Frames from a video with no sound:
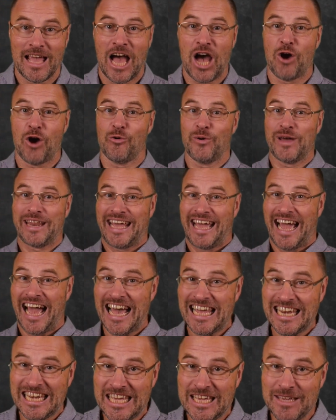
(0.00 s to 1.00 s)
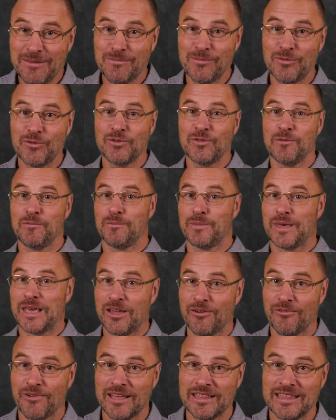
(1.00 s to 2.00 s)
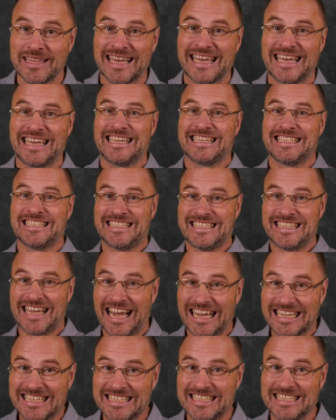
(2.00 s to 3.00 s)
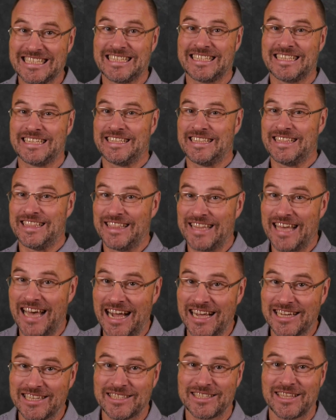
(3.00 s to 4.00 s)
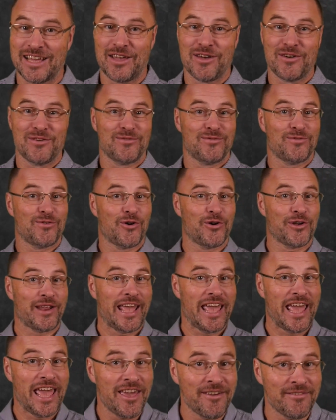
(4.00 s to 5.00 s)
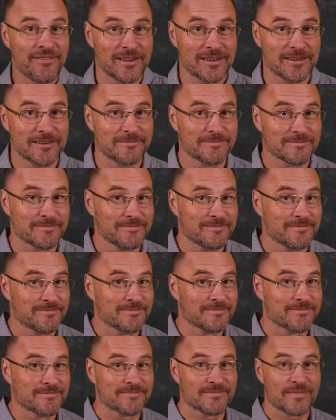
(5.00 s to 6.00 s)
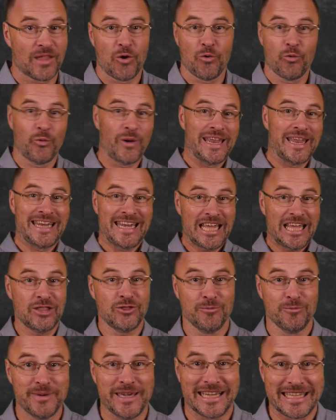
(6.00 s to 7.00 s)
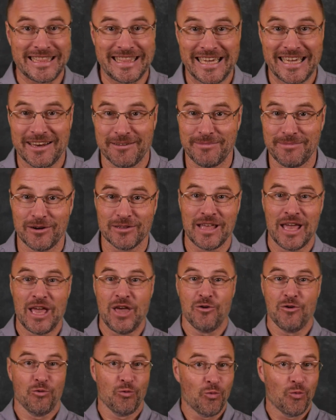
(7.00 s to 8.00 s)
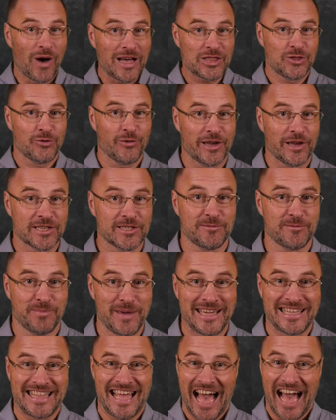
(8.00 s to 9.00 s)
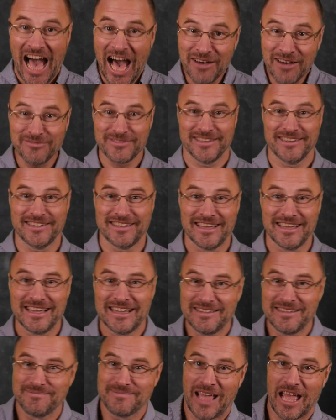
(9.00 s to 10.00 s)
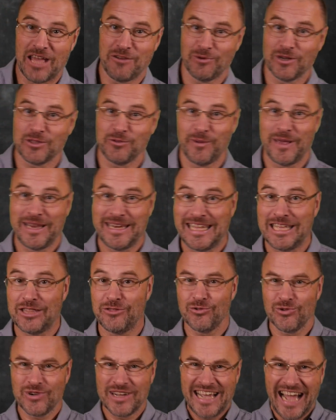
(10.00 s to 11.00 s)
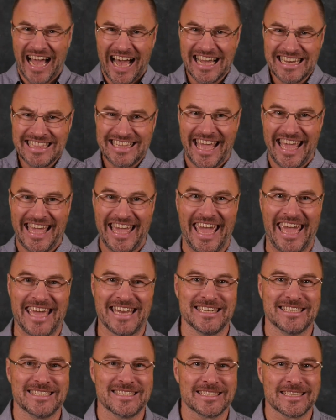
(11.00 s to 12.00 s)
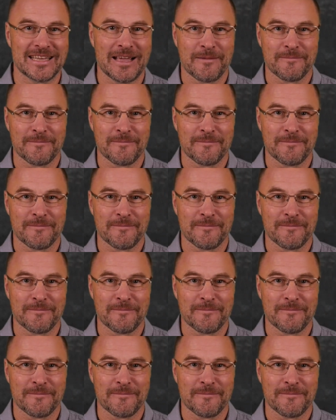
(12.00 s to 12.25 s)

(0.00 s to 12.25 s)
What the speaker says: our honeymoon period doesn't last forever. We need to be clear about what to expect after and what we need to guard against.